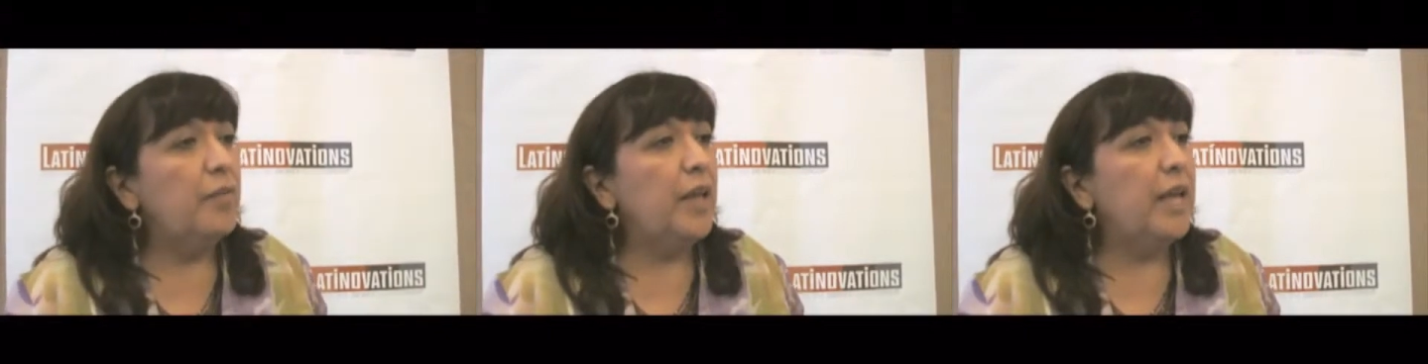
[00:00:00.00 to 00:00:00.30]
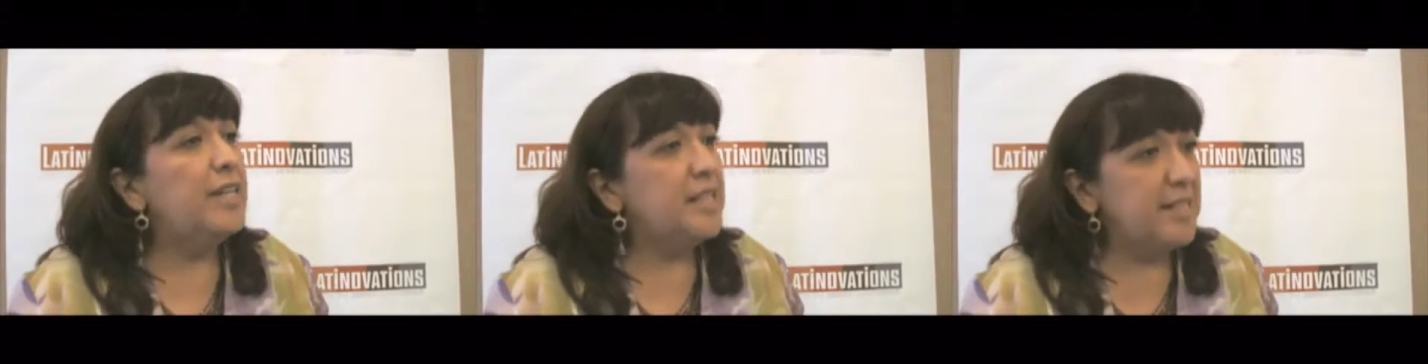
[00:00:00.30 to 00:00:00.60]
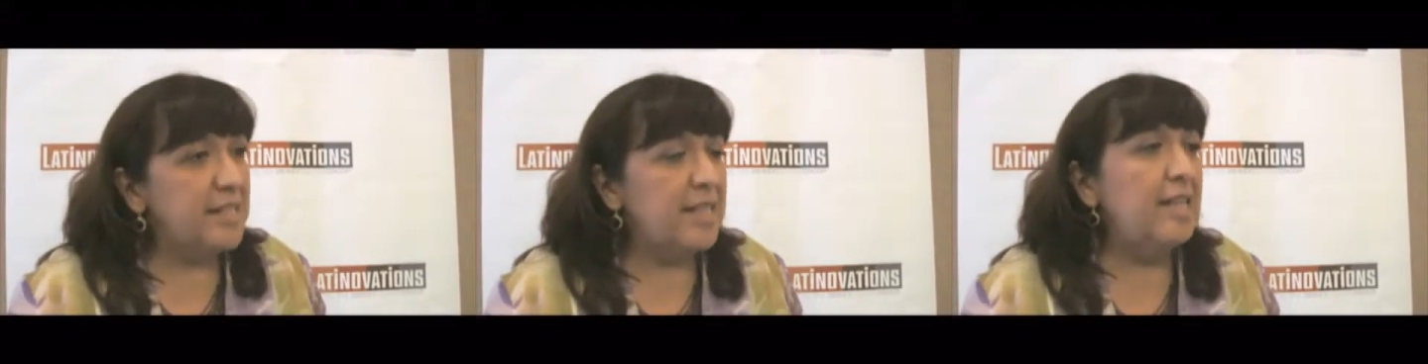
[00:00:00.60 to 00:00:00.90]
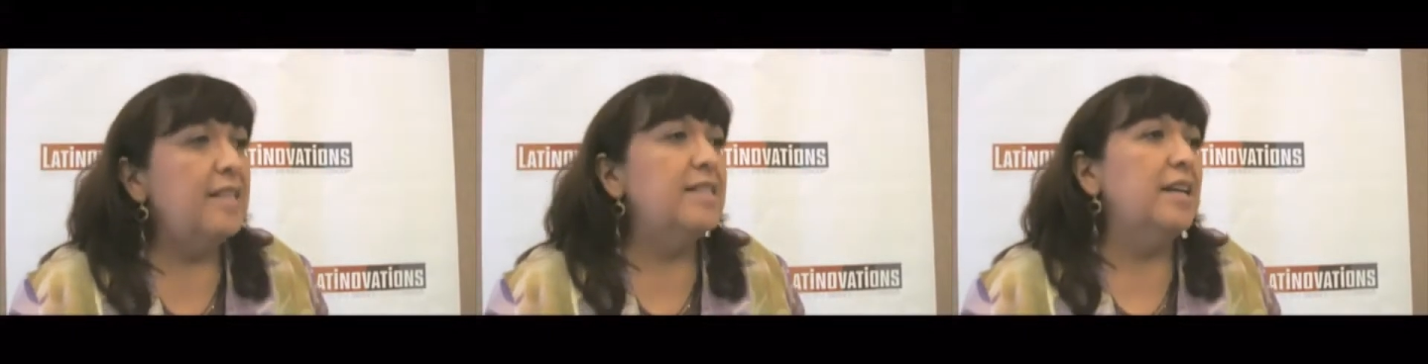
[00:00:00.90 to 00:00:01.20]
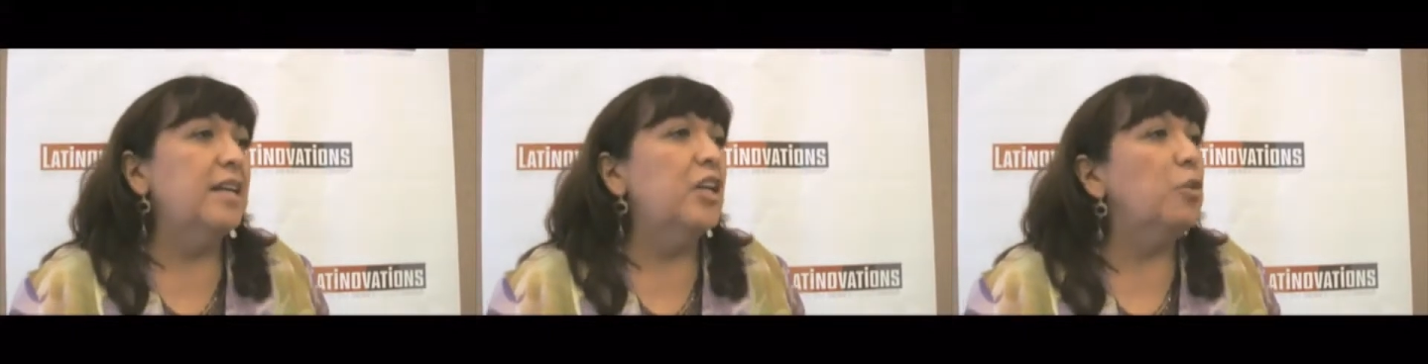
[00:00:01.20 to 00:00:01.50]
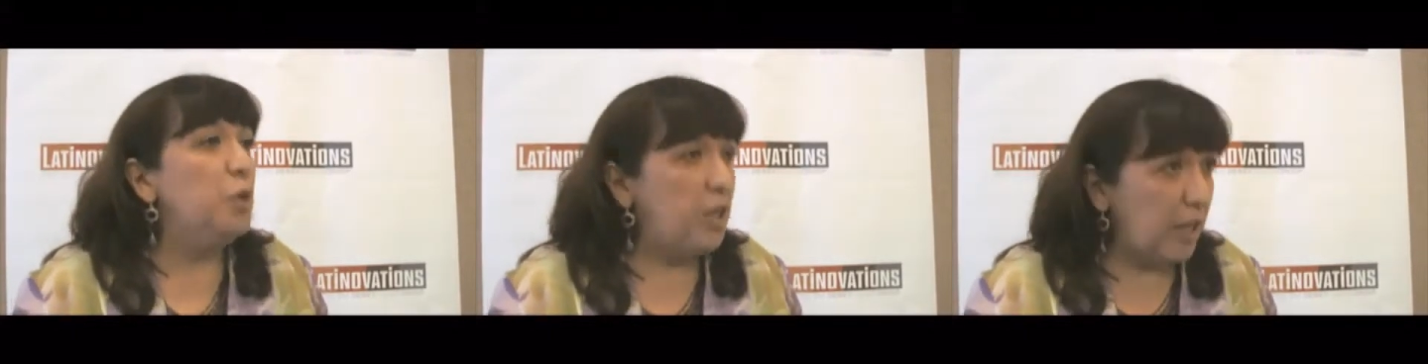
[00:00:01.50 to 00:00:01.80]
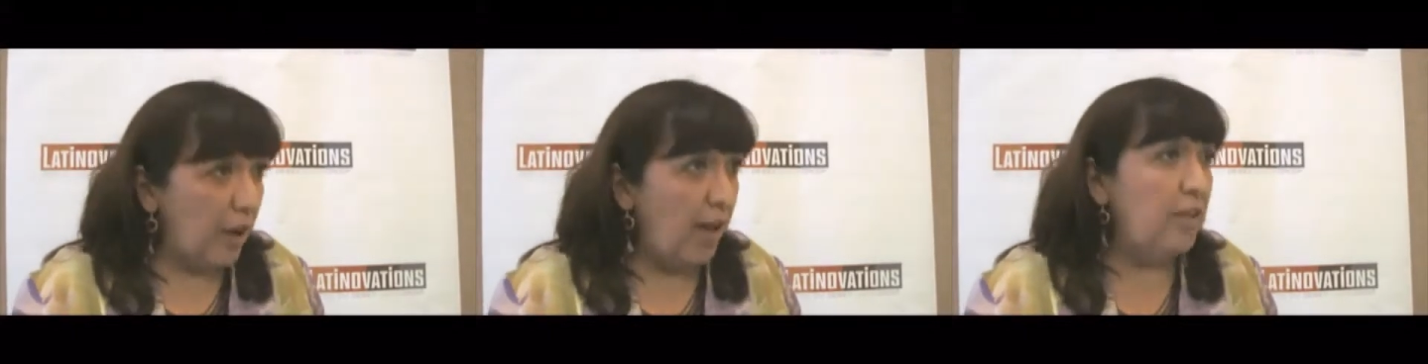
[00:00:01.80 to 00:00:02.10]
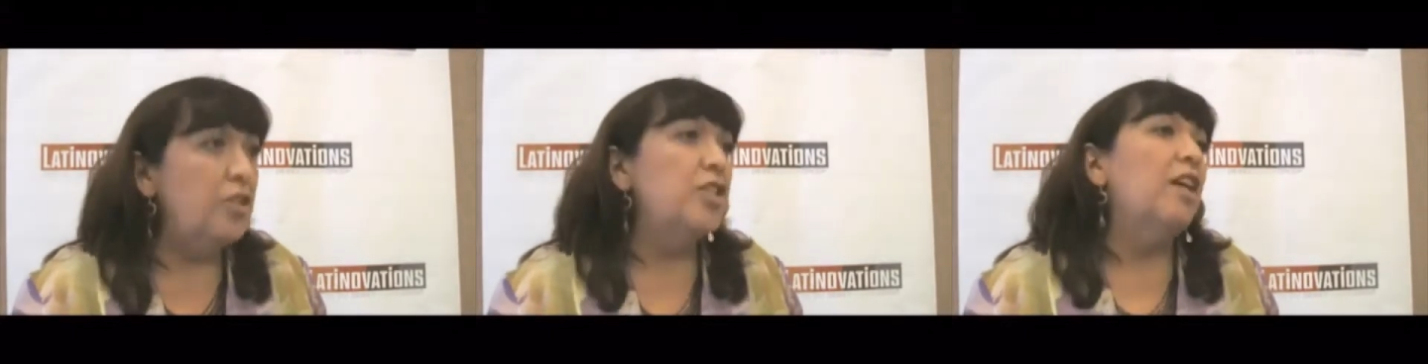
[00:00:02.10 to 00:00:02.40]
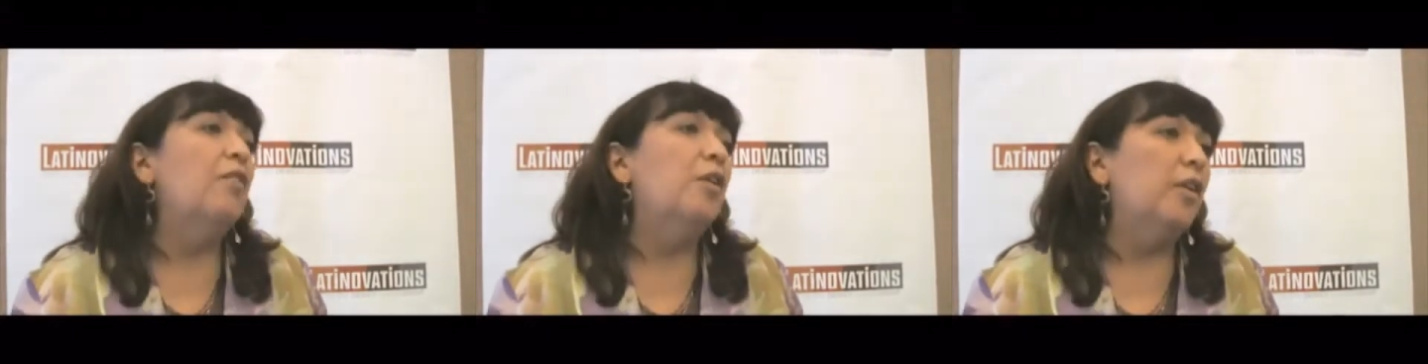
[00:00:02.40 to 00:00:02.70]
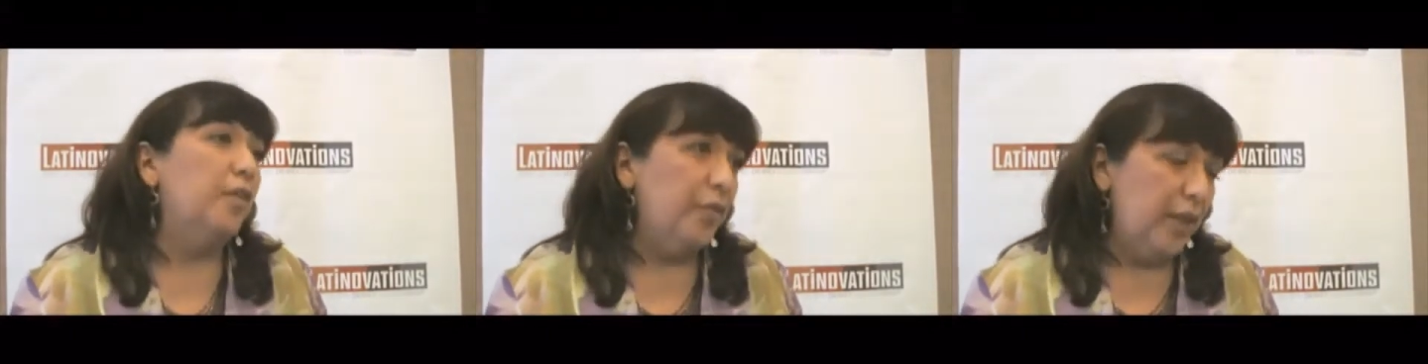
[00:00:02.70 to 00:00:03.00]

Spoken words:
ATCs and community college level